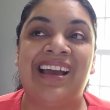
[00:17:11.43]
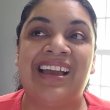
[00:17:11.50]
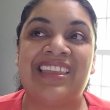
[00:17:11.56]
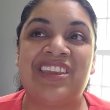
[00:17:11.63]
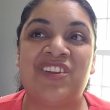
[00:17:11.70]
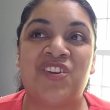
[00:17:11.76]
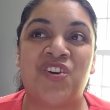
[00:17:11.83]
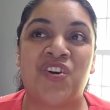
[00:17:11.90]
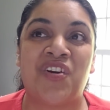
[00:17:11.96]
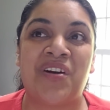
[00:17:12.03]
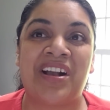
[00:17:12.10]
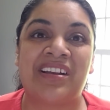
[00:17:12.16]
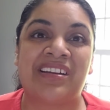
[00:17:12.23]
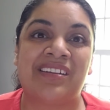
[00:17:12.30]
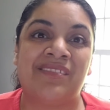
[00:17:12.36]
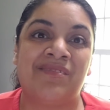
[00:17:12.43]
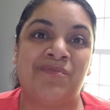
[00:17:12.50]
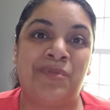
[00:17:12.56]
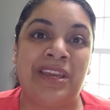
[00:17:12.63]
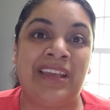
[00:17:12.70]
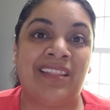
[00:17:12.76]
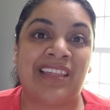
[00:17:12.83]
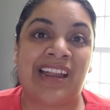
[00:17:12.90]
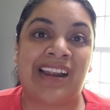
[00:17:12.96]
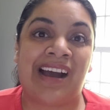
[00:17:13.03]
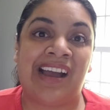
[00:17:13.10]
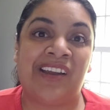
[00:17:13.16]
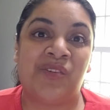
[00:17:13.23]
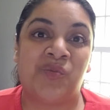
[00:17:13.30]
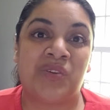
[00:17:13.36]
being that
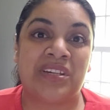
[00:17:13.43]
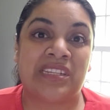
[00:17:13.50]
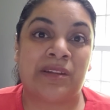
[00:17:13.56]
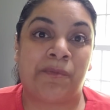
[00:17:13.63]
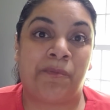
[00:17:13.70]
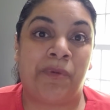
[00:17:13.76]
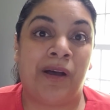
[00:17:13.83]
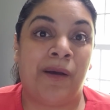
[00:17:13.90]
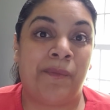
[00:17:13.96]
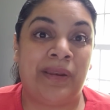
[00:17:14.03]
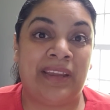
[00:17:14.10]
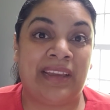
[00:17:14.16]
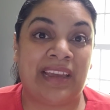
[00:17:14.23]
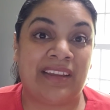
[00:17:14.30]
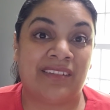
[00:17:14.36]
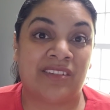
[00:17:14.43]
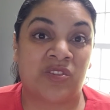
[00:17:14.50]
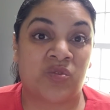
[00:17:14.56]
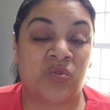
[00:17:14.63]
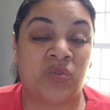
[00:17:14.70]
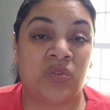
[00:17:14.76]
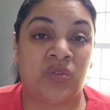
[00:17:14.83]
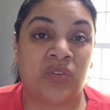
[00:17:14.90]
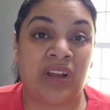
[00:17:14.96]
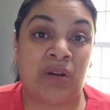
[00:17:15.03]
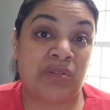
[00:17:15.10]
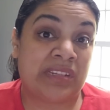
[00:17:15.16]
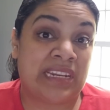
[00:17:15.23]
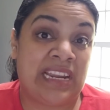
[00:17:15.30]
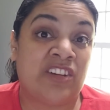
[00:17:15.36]
I was a public school, I
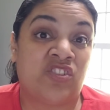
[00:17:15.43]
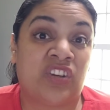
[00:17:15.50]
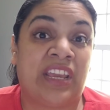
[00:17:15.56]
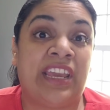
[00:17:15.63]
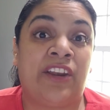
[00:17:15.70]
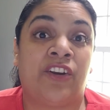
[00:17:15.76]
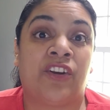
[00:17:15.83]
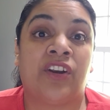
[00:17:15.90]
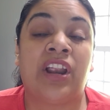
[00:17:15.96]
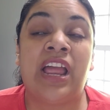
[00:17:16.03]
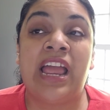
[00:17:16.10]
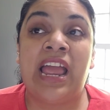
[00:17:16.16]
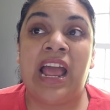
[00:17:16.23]
was an educator,